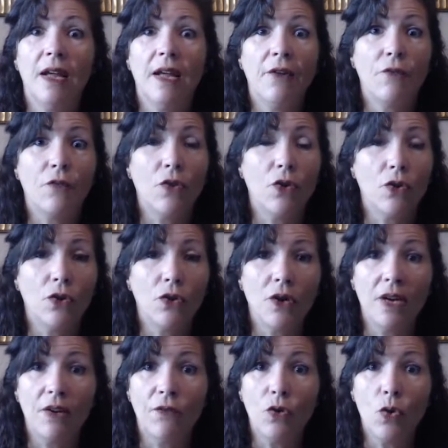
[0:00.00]
If
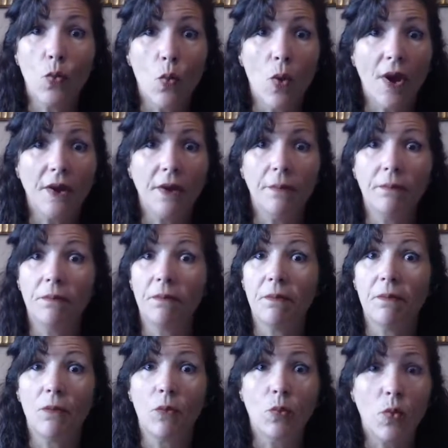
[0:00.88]
you want to
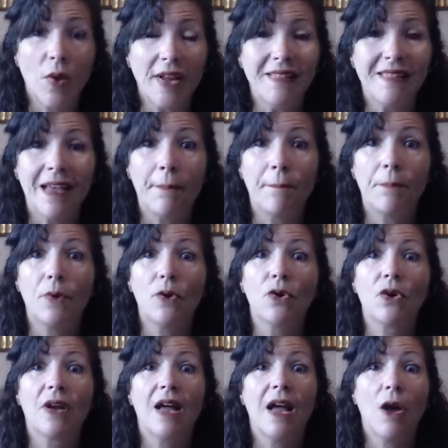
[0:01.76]
write that
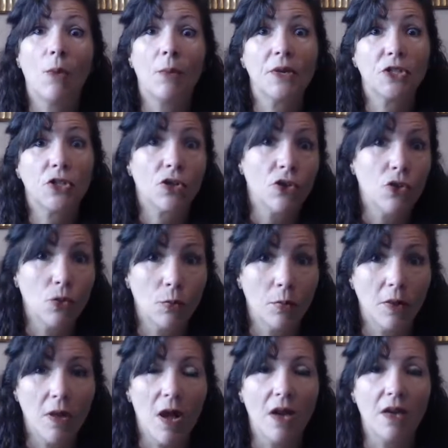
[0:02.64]
book, how much are you
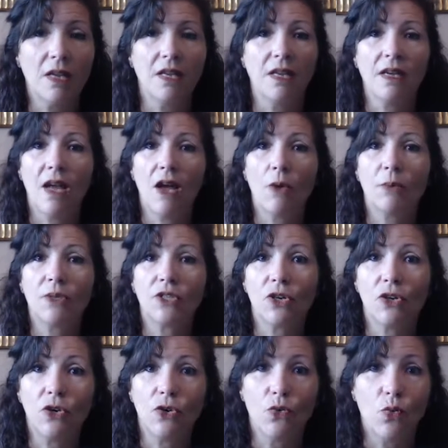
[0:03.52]
blogging? How
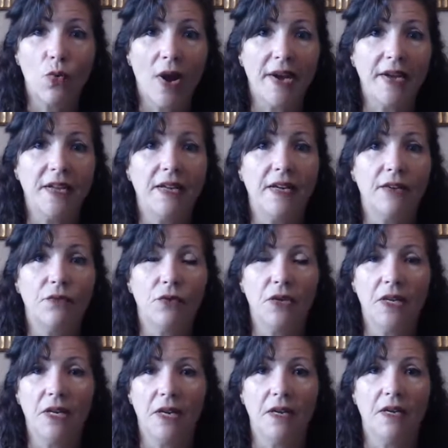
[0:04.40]
much are you writing
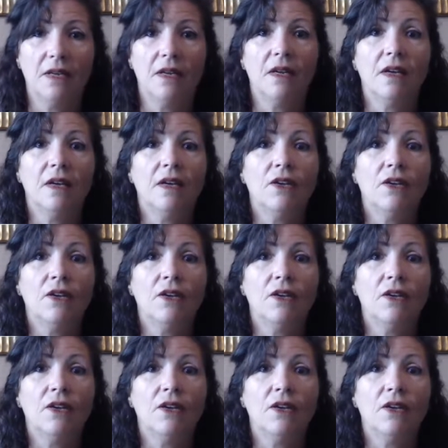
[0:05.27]
every day?